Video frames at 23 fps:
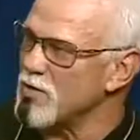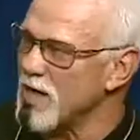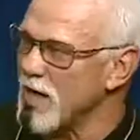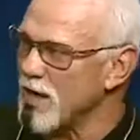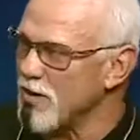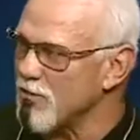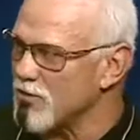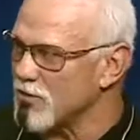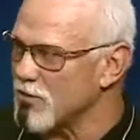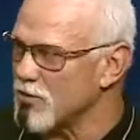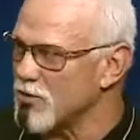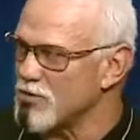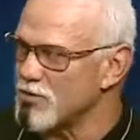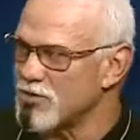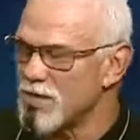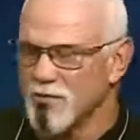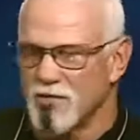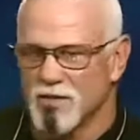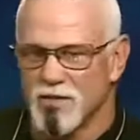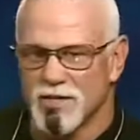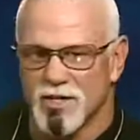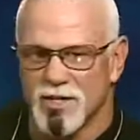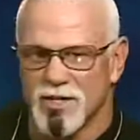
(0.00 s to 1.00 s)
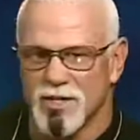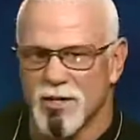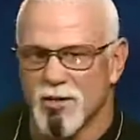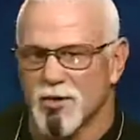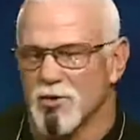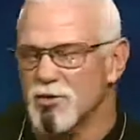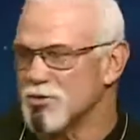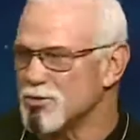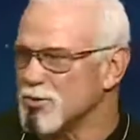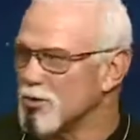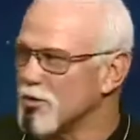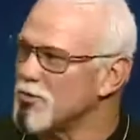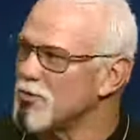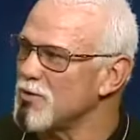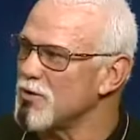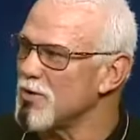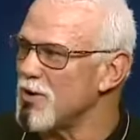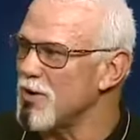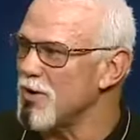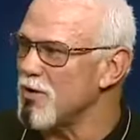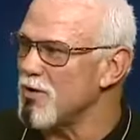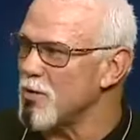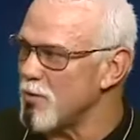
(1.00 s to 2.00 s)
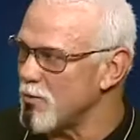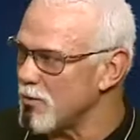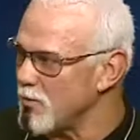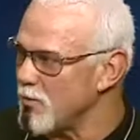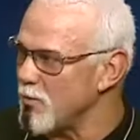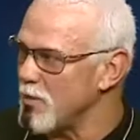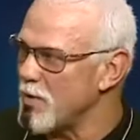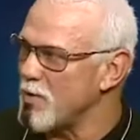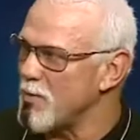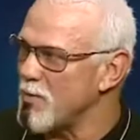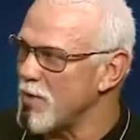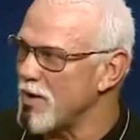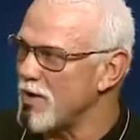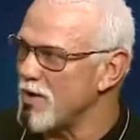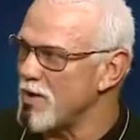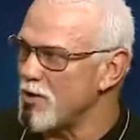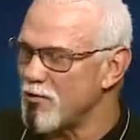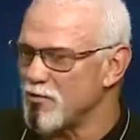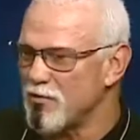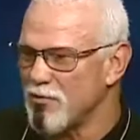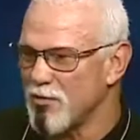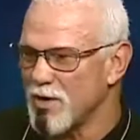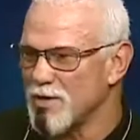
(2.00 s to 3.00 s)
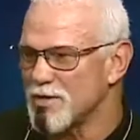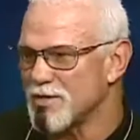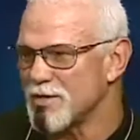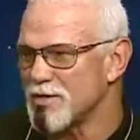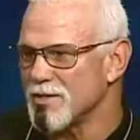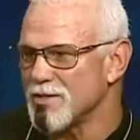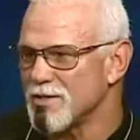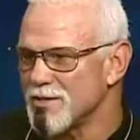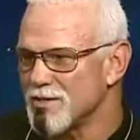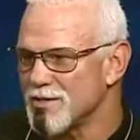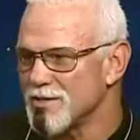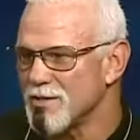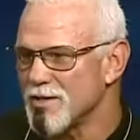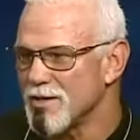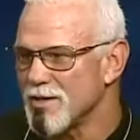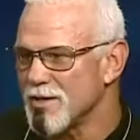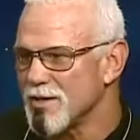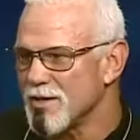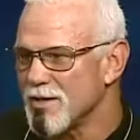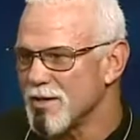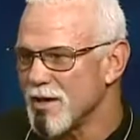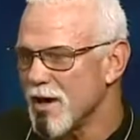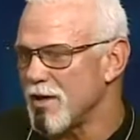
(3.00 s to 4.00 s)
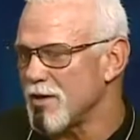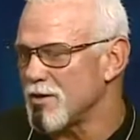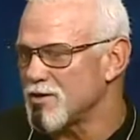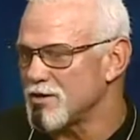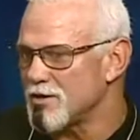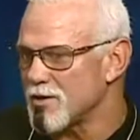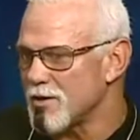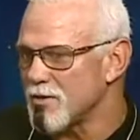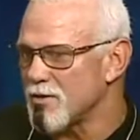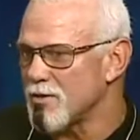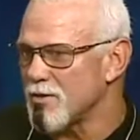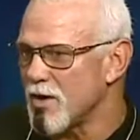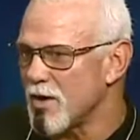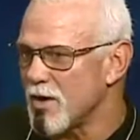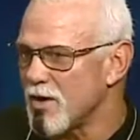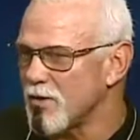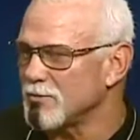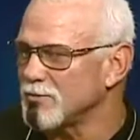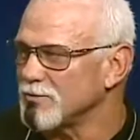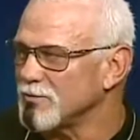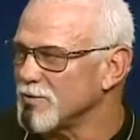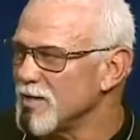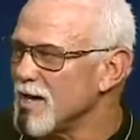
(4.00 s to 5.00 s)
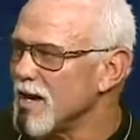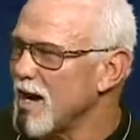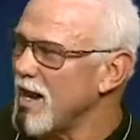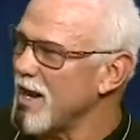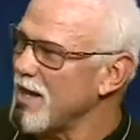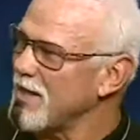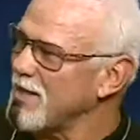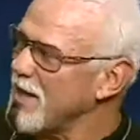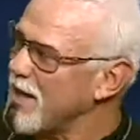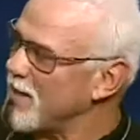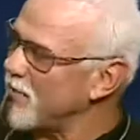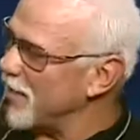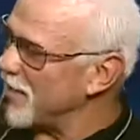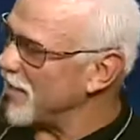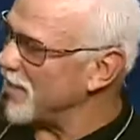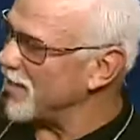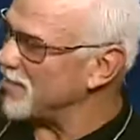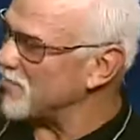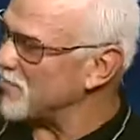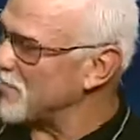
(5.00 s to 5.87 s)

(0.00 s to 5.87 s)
David for 17 years, so we remain good friends. And yeah, so, you know, anytime I can get some